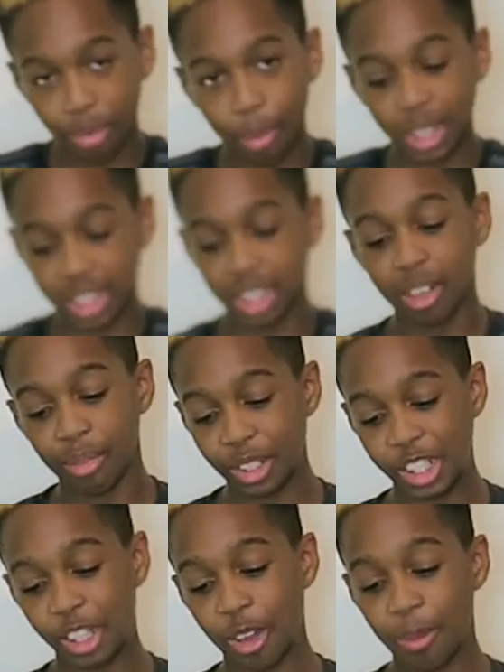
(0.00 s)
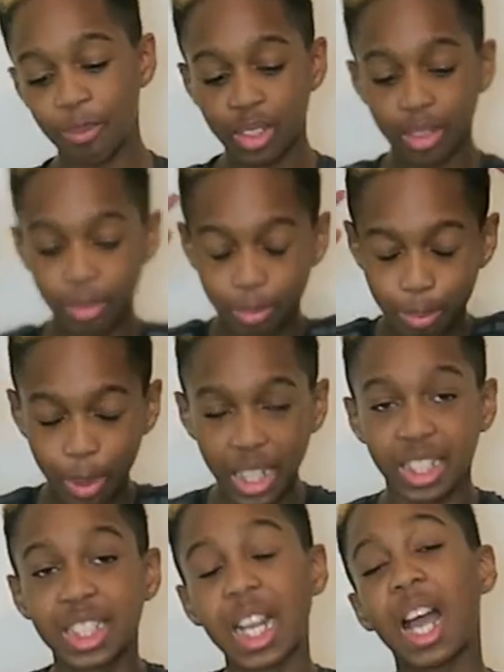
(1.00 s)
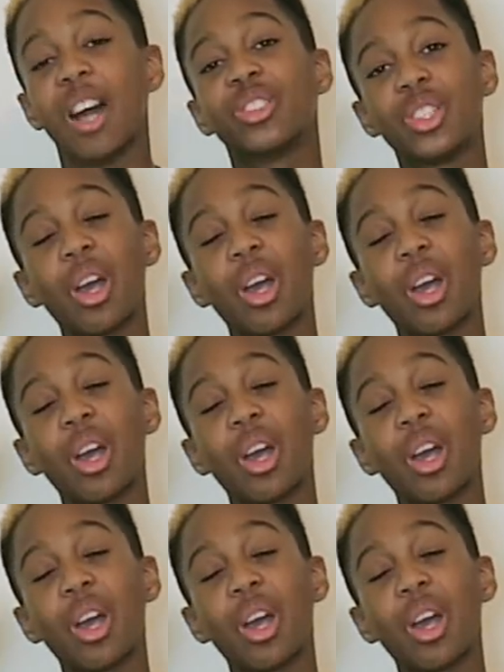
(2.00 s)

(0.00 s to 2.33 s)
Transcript: you for watching the video. Big shout out